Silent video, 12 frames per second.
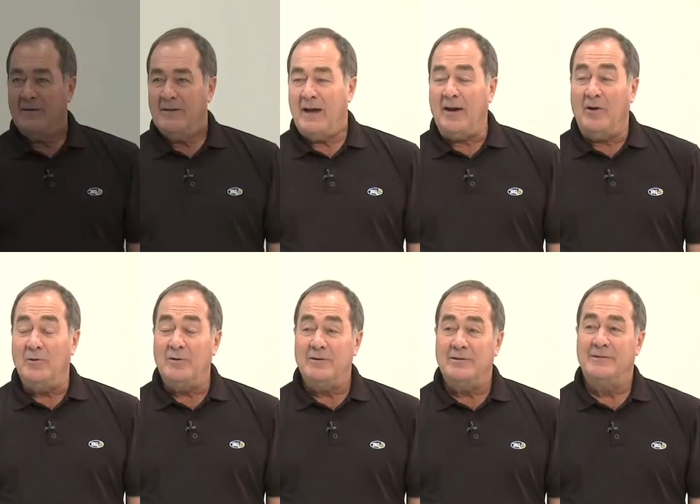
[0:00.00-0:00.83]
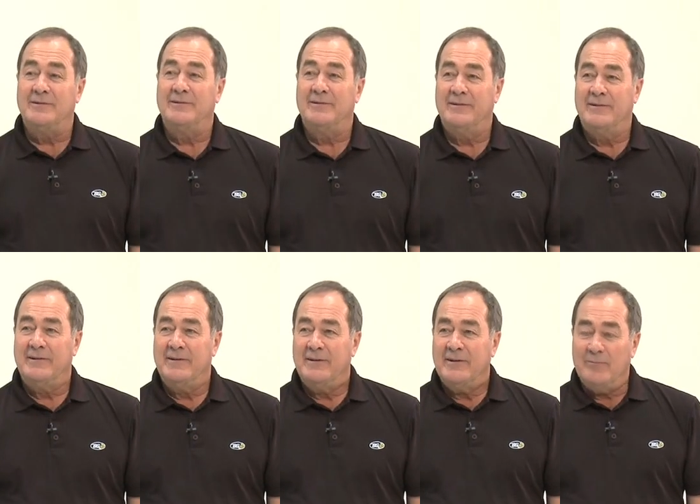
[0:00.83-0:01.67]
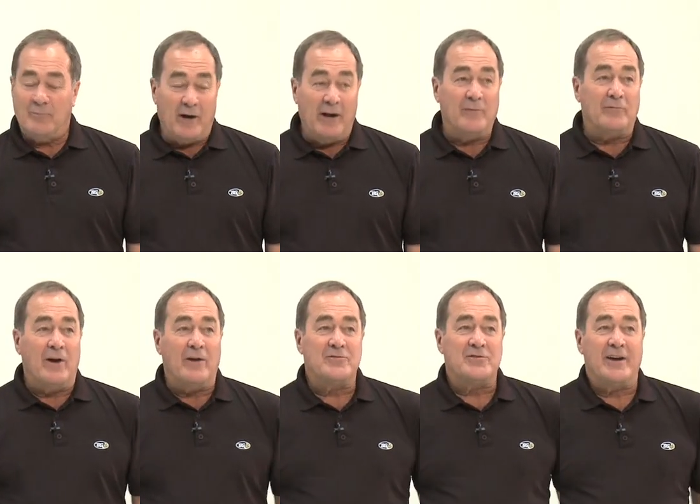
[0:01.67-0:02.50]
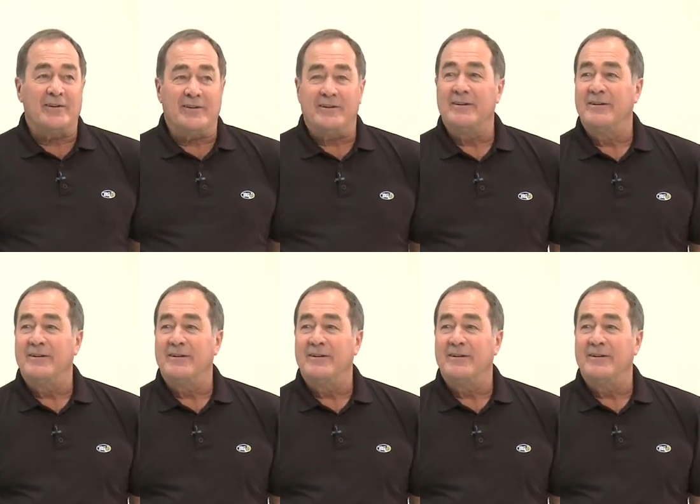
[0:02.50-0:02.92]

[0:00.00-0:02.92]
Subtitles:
Hello, my name's Ralph Shattuck.